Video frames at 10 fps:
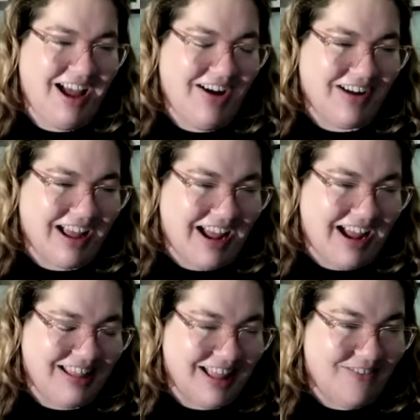
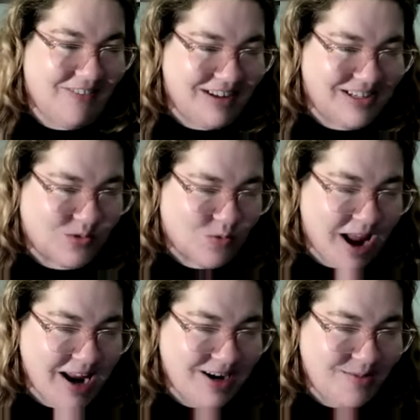Okay, that was
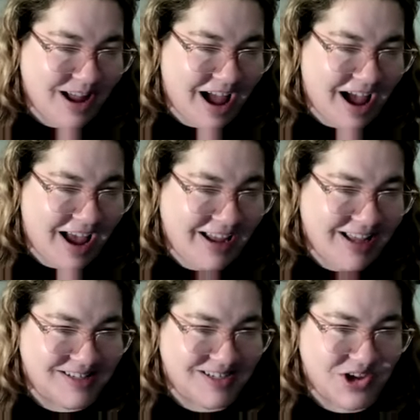random guy
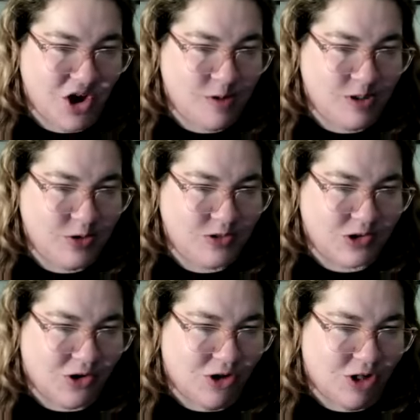kisses comatose
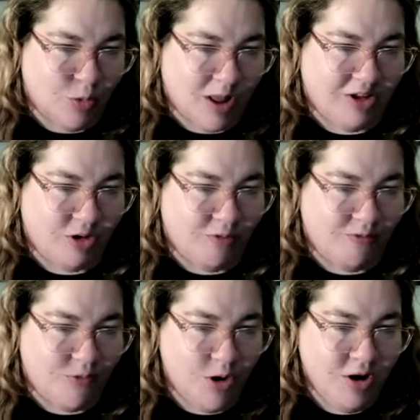girl while her
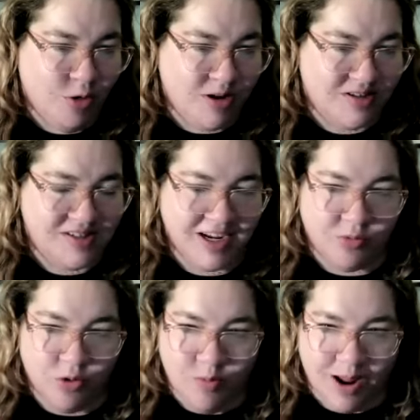voyeuristic
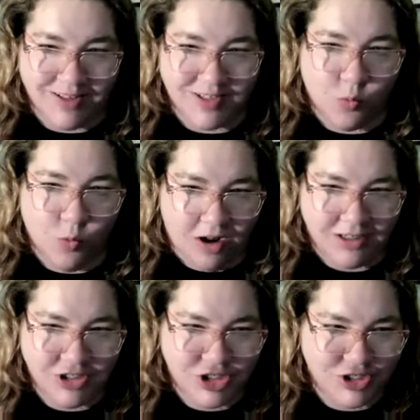roommates
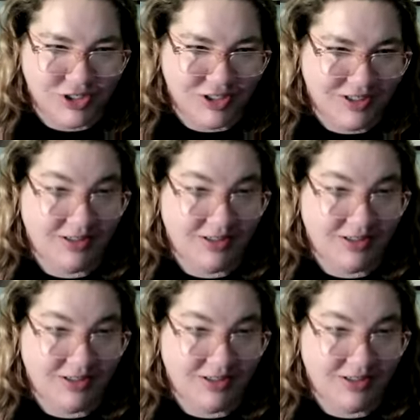watch.